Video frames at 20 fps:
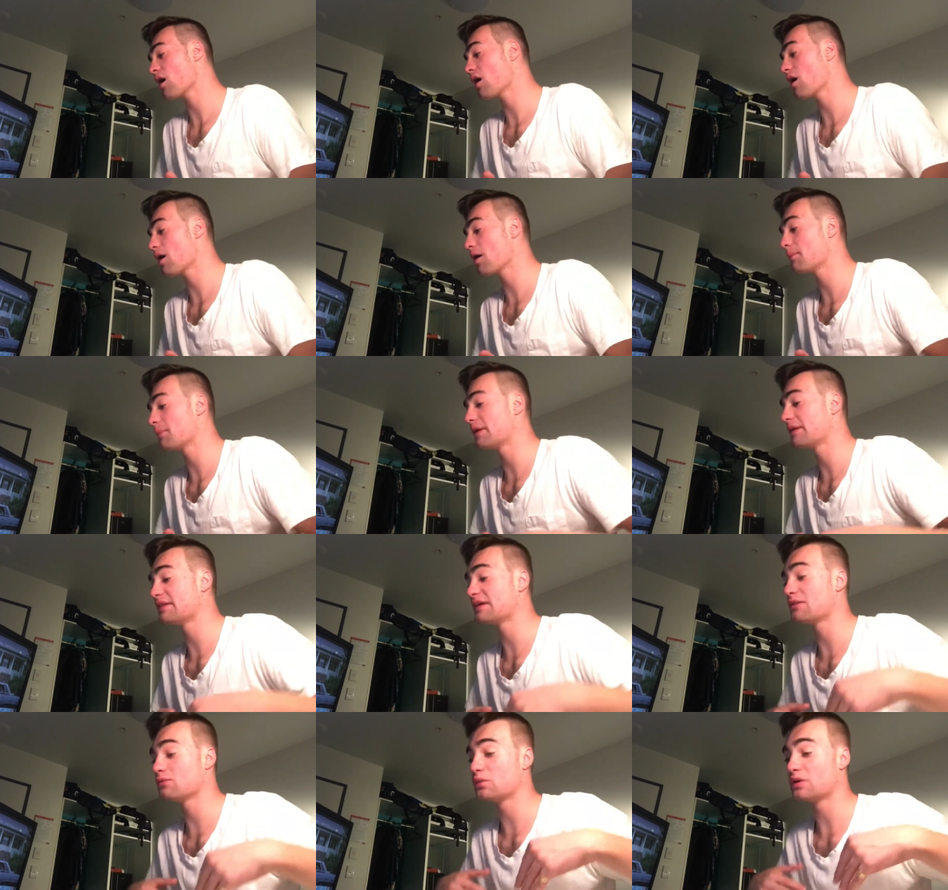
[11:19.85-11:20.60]
Um,
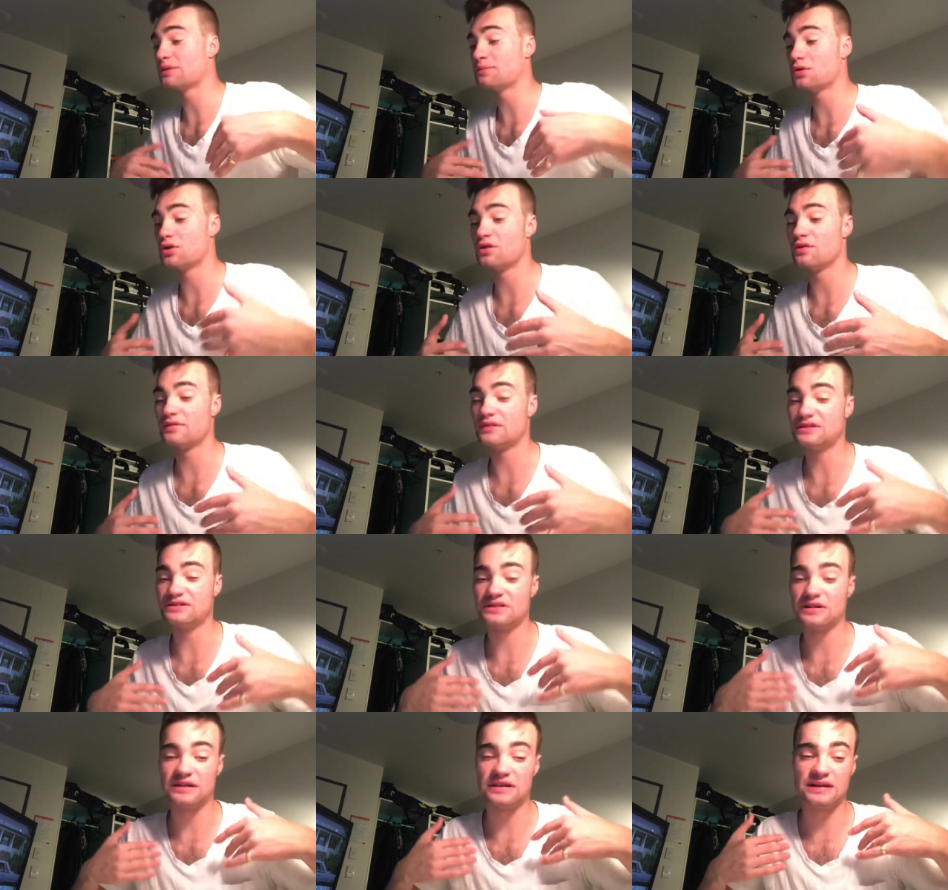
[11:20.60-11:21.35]
and then we move
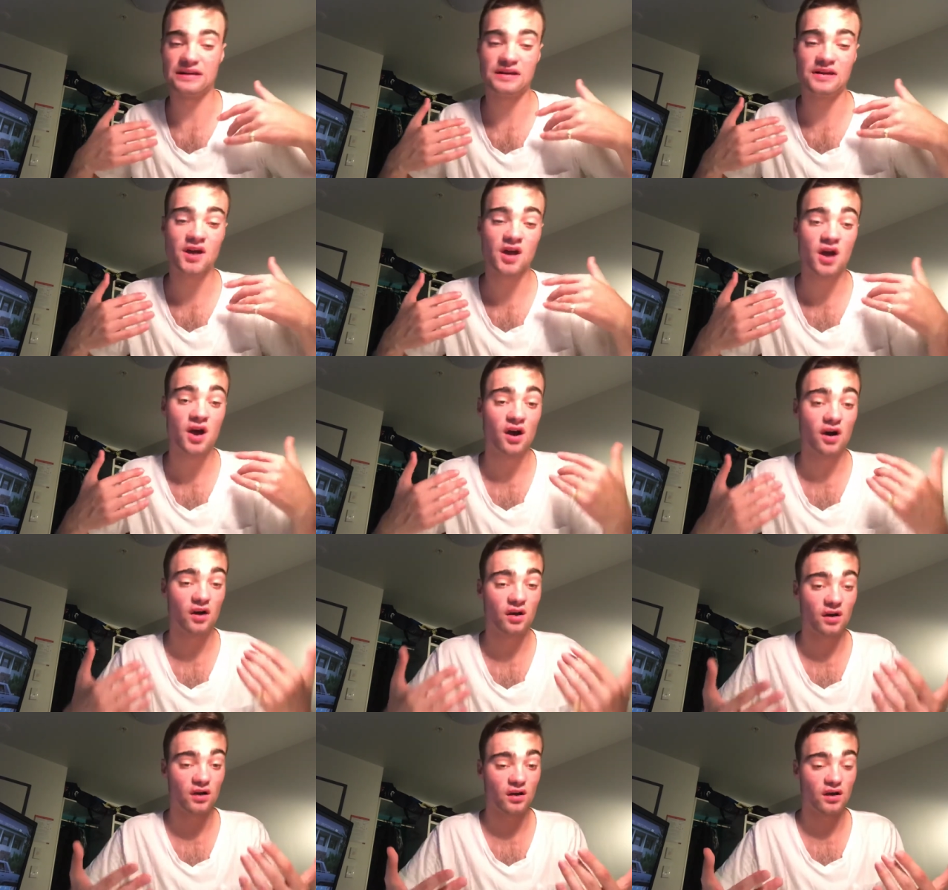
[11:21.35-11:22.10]
into the
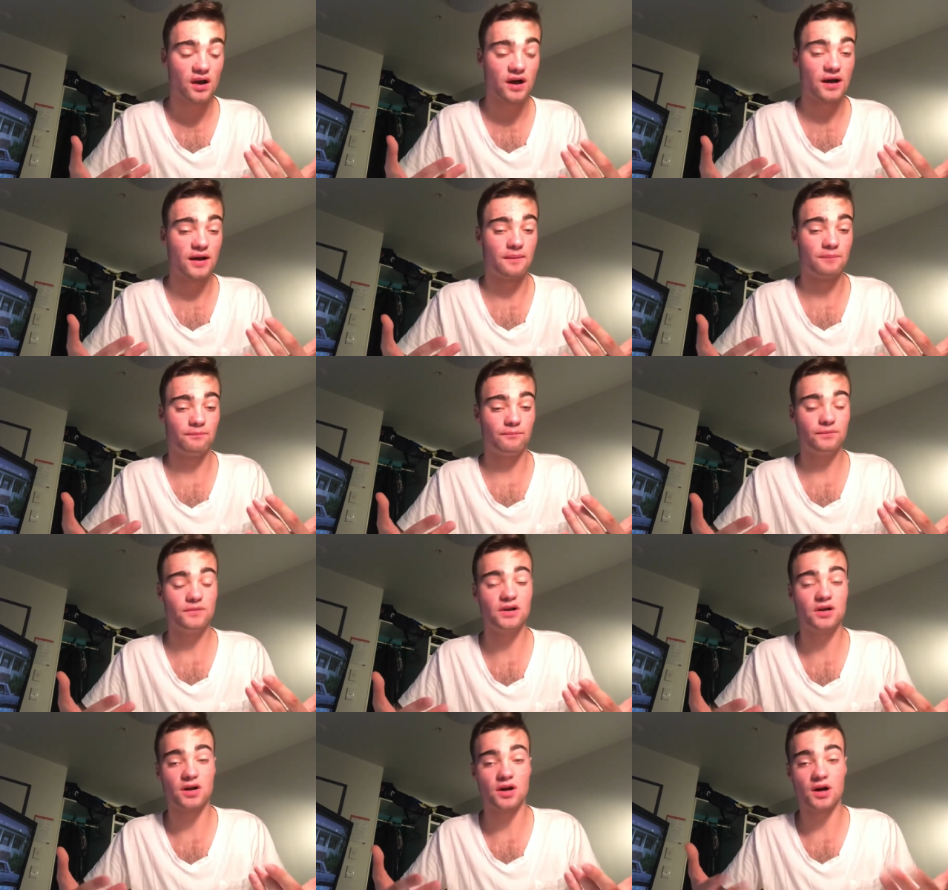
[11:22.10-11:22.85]
um,
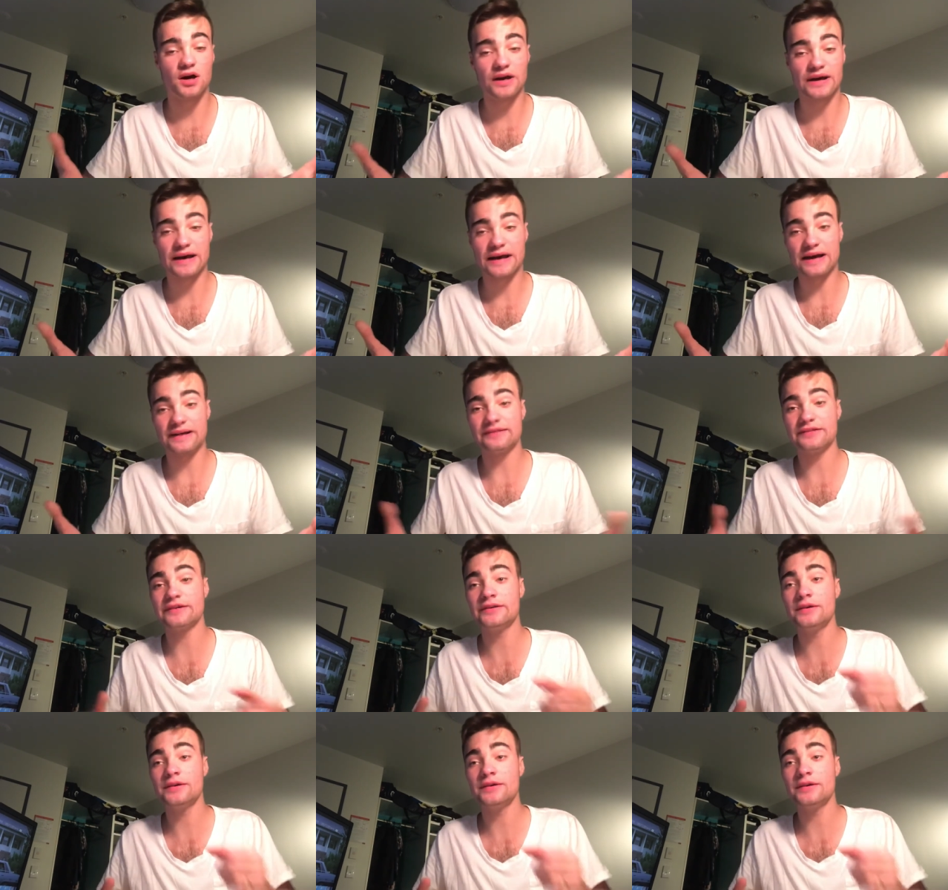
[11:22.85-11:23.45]
hi-hat.